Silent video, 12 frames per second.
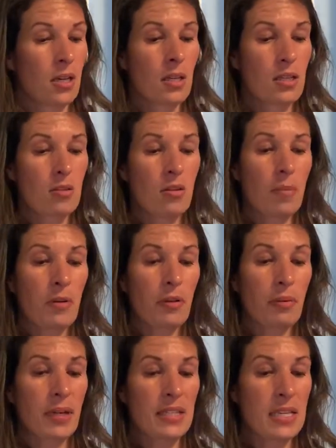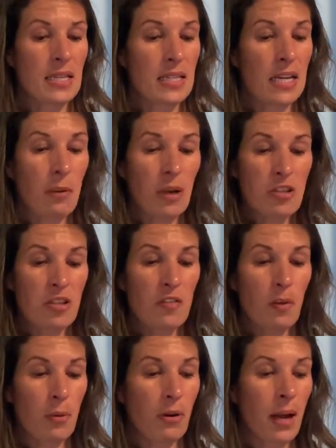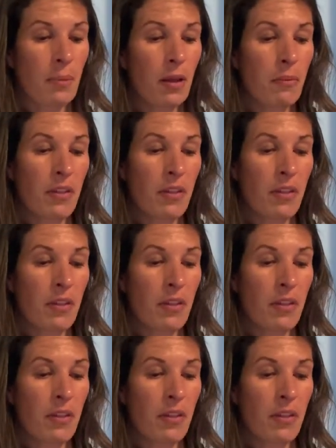So number 3 says an equation of a parabola with